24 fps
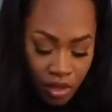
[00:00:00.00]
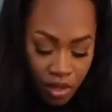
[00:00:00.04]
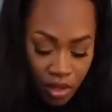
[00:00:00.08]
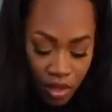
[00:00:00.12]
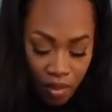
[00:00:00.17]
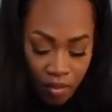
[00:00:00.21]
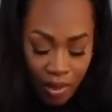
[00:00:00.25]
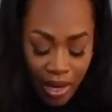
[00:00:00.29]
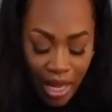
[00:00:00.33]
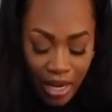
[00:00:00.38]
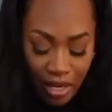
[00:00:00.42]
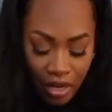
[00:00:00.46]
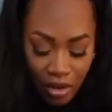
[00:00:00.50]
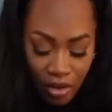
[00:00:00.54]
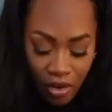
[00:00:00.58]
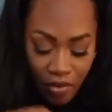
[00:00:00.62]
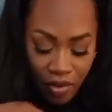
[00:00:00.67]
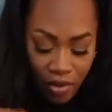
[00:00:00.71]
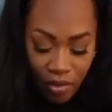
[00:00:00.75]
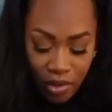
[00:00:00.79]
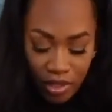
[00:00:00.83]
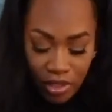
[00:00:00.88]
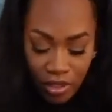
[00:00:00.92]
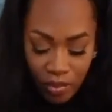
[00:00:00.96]
But I didn't know if
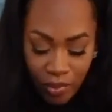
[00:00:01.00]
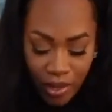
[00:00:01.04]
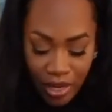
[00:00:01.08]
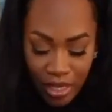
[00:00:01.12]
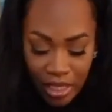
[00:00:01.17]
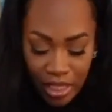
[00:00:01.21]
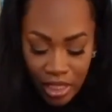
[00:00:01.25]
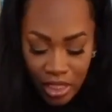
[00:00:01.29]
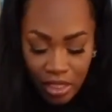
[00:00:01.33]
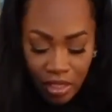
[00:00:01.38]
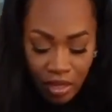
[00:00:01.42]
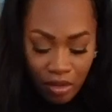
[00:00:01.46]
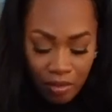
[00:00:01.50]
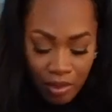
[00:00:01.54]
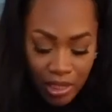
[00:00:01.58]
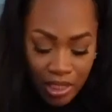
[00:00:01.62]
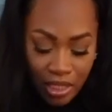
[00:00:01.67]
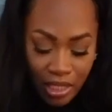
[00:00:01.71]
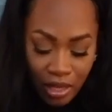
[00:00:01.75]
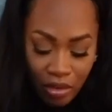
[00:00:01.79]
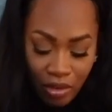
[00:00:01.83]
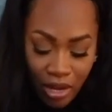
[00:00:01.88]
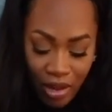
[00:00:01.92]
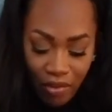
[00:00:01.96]
I wanted to wear this though because
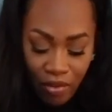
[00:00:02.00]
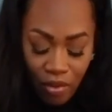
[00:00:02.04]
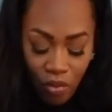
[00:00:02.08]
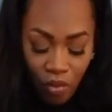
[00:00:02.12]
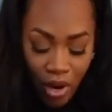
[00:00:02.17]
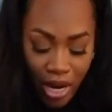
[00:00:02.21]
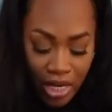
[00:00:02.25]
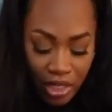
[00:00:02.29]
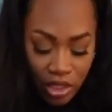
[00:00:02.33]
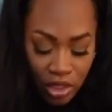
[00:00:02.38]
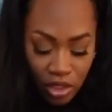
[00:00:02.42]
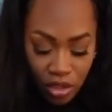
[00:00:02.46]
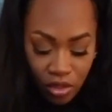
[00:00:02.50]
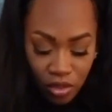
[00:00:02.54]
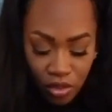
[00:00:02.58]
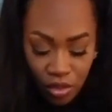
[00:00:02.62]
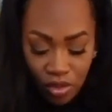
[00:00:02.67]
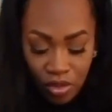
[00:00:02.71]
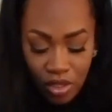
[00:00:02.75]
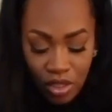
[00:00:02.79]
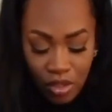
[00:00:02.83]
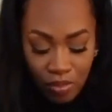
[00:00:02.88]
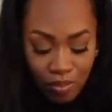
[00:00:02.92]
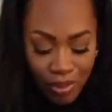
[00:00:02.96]
I don't have on white
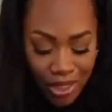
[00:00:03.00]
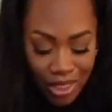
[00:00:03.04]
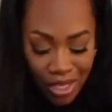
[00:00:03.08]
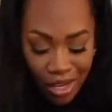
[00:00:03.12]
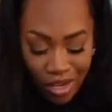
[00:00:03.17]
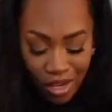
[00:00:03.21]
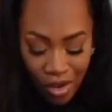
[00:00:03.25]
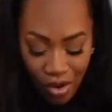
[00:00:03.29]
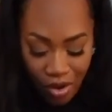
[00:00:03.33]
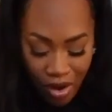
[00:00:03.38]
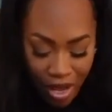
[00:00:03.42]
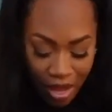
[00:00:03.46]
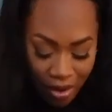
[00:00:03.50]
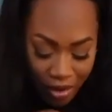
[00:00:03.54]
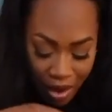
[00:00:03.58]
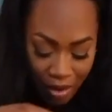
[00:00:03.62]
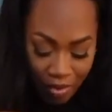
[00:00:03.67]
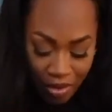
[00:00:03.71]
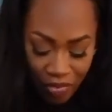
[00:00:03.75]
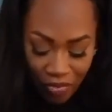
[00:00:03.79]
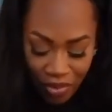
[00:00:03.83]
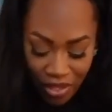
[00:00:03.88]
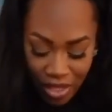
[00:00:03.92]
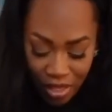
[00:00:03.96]
shoes. But y'all know how I
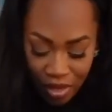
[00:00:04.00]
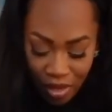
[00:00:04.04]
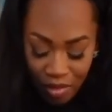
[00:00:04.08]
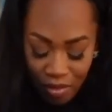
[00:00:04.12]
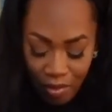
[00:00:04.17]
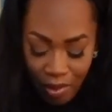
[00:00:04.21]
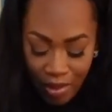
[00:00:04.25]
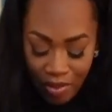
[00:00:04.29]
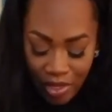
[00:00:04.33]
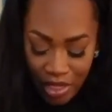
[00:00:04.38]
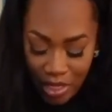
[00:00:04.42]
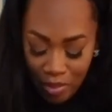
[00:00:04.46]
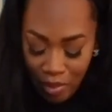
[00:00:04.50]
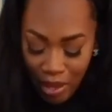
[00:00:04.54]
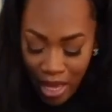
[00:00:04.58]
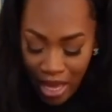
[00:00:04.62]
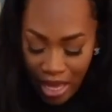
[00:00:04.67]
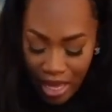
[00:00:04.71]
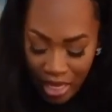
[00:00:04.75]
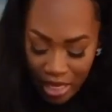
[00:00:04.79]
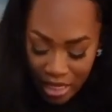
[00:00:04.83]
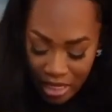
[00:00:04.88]
be feeling about this bag.